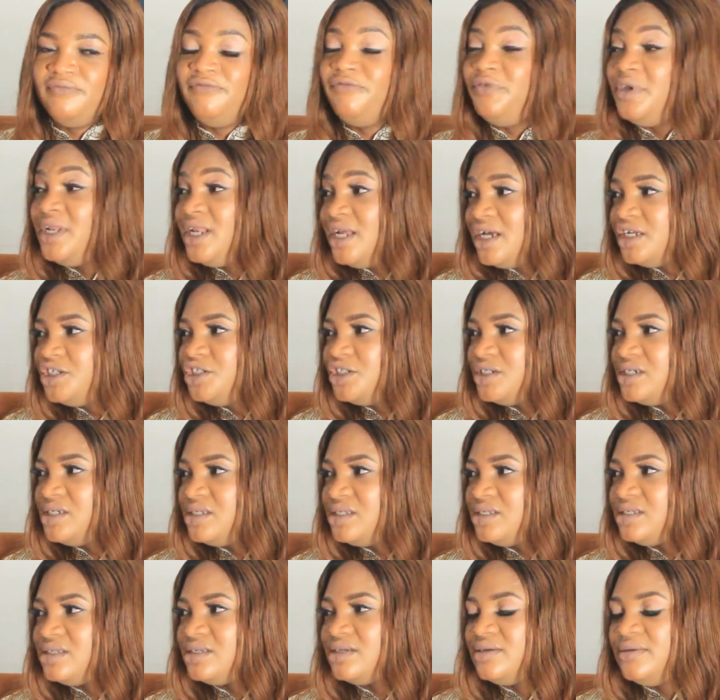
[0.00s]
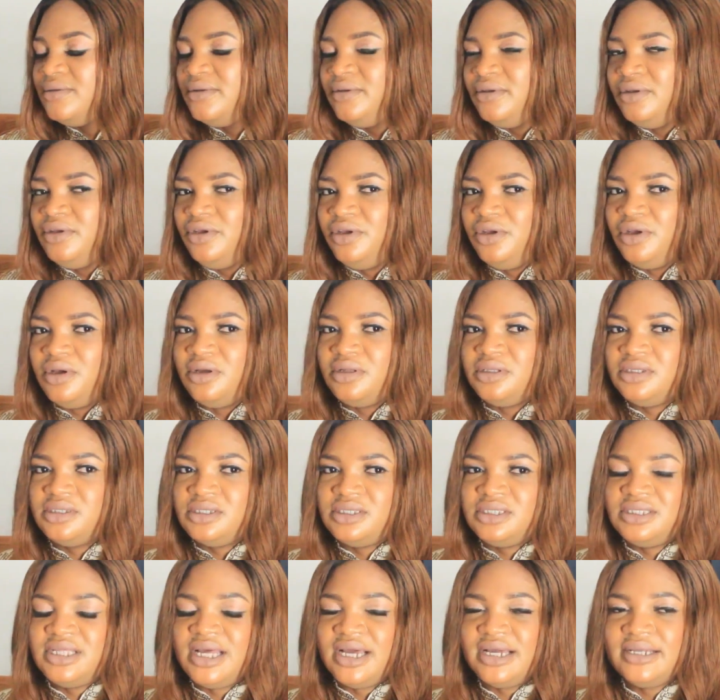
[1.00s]
villages. You
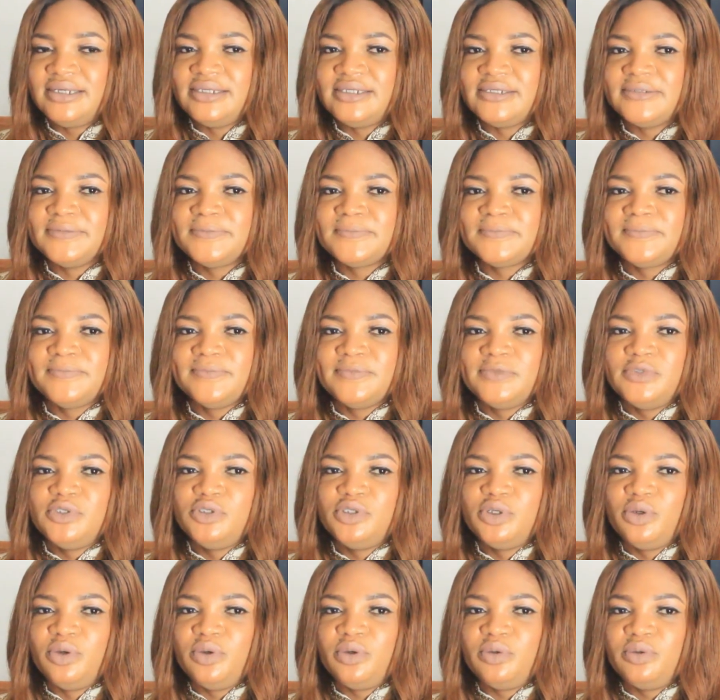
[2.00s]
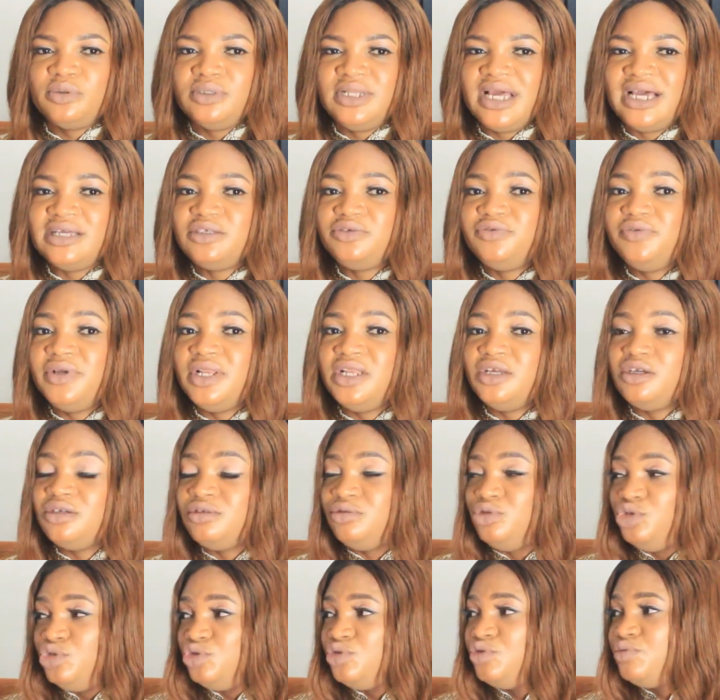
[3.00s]
understand? So that really
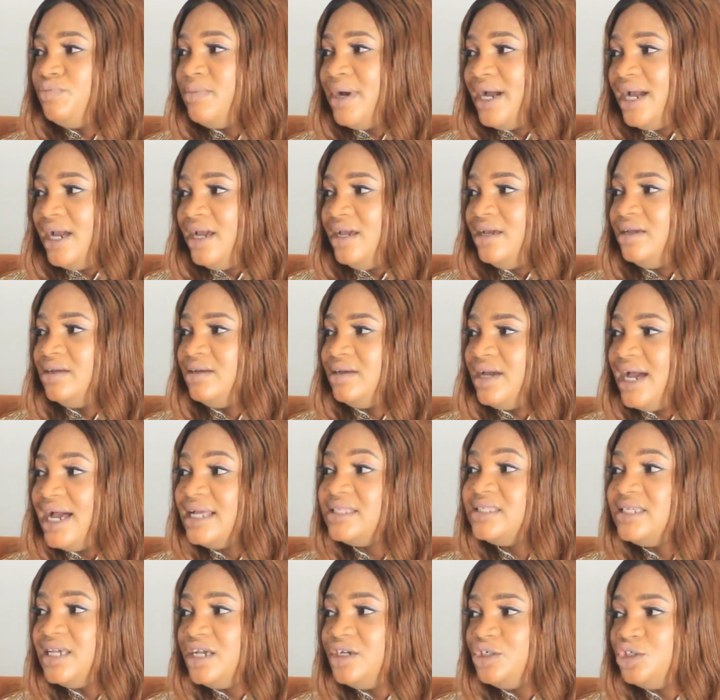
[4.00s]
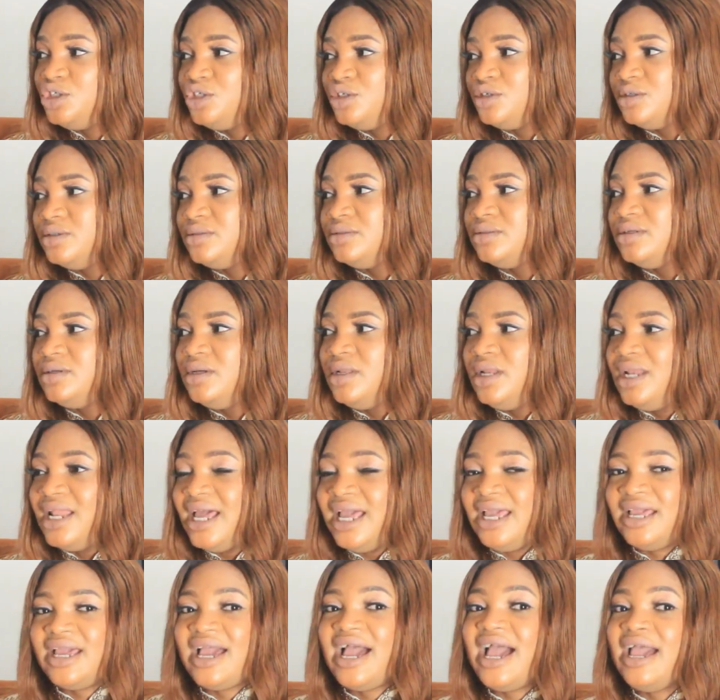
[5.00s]
drew my attention.
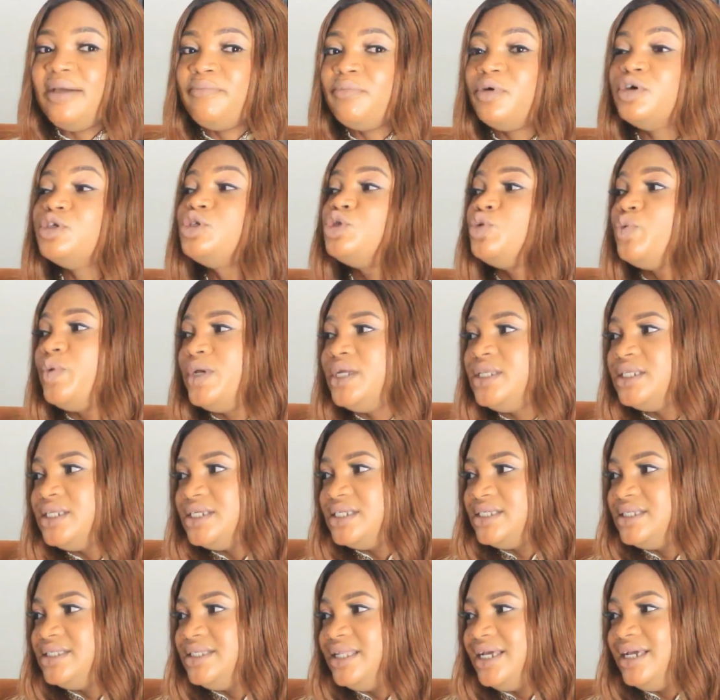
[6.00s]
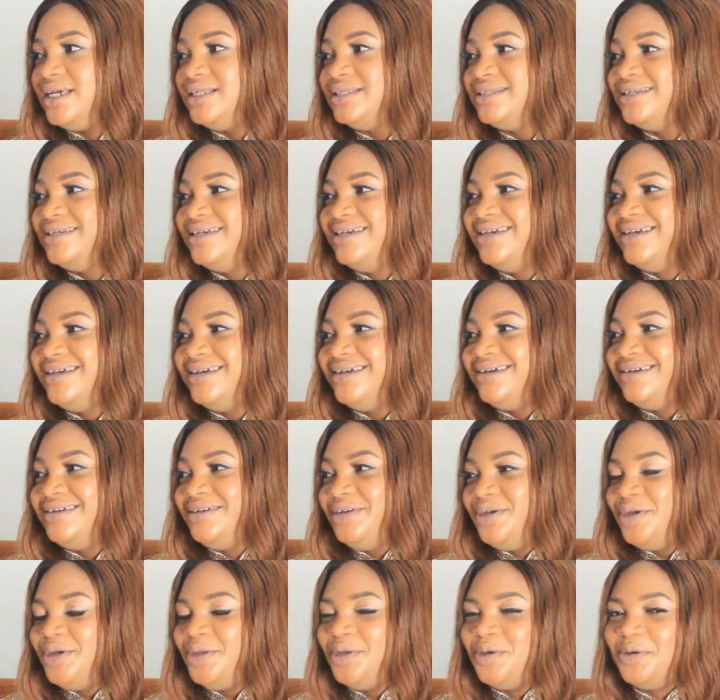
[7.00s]
Like I must win this thing.
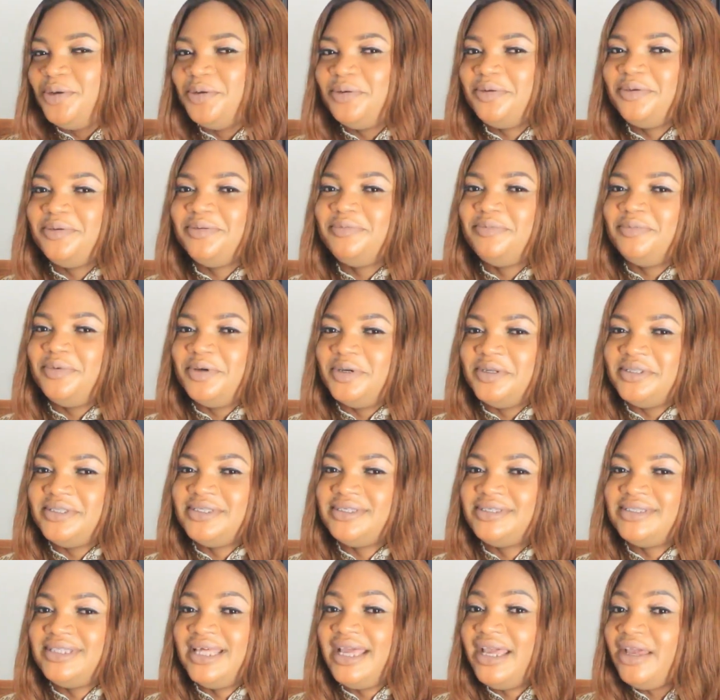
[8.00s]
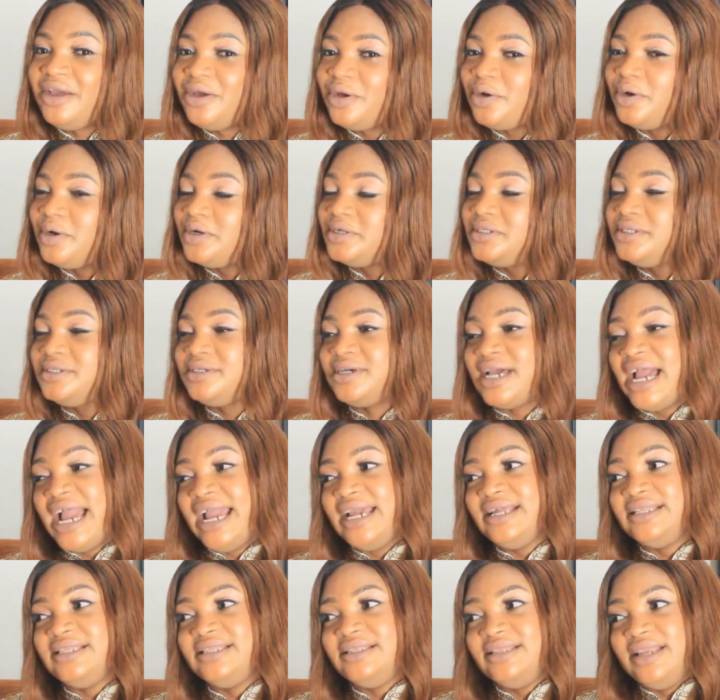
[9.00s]
But thank God
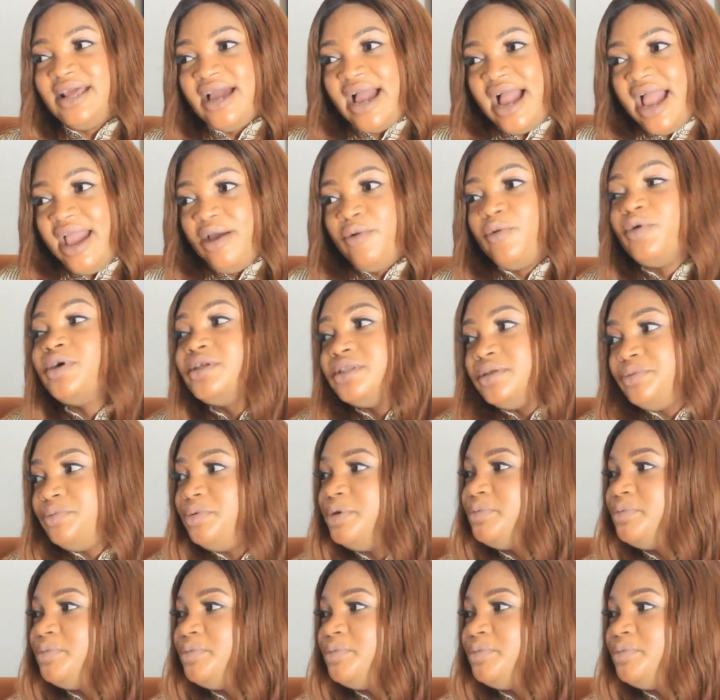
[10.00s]
I won the